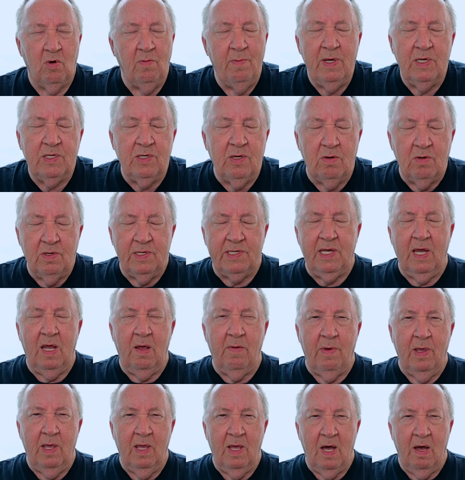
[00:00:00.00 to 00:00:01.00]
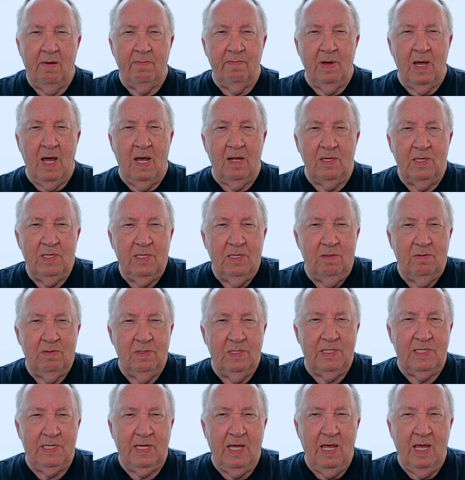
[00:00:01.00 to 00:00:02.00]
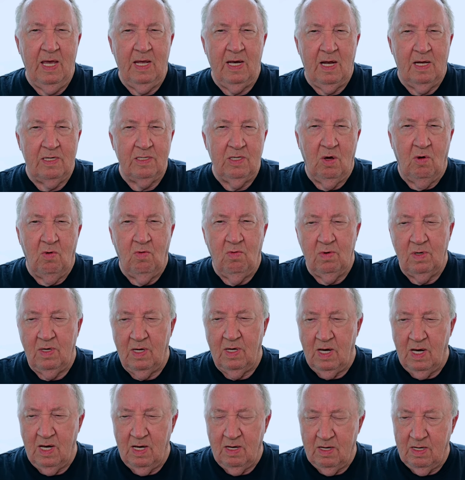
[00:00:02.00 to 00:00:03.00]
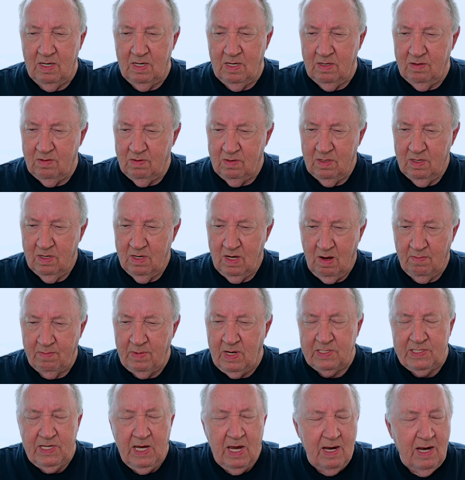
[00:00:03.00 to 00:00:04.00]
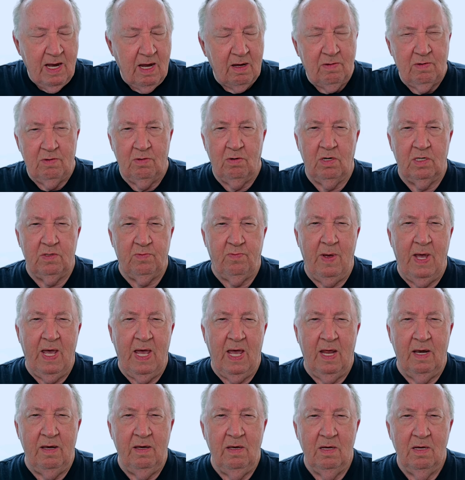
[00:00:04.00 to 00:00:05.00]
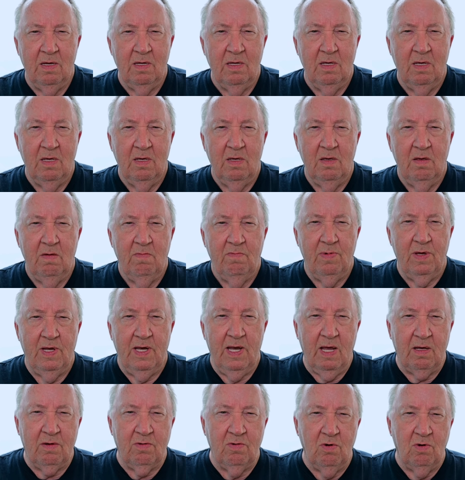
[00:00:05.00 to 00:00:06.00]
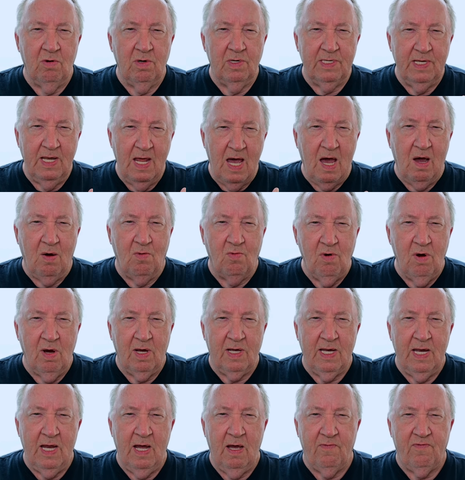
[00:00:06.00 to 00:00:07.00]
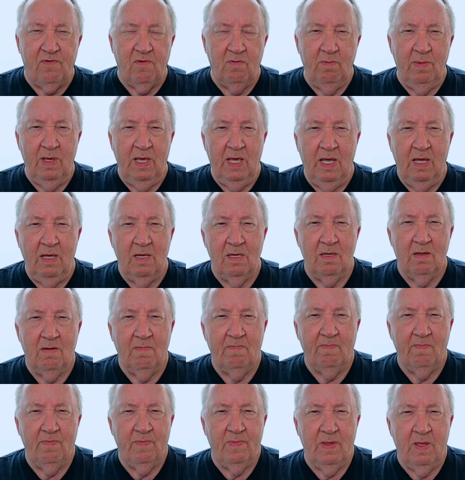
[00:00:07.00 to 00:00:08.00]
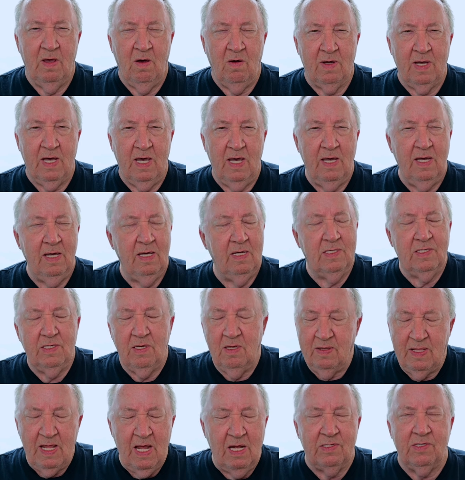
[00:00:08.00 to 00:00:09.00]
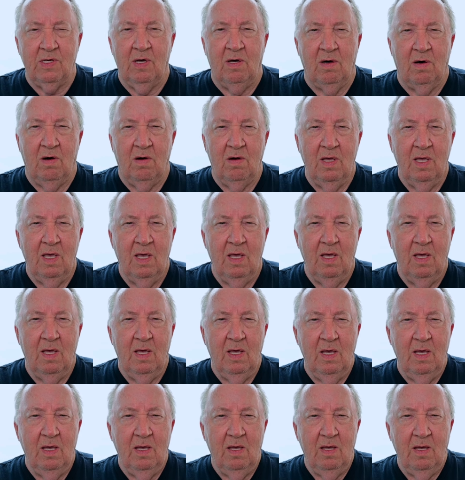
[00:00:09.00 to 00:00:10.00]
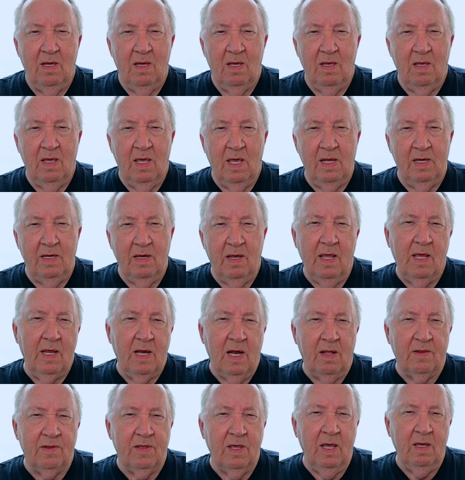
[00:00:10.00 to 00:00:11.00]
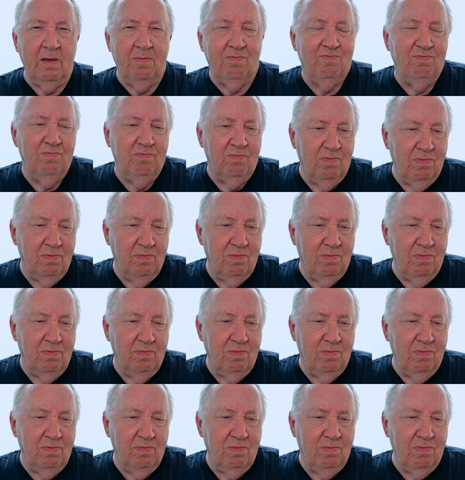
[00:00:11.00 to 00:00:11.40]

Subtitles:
misunderstand me. I'm not saying Ecuador is bad, but Ecuador is not working out for me. Okay? That's all. And I think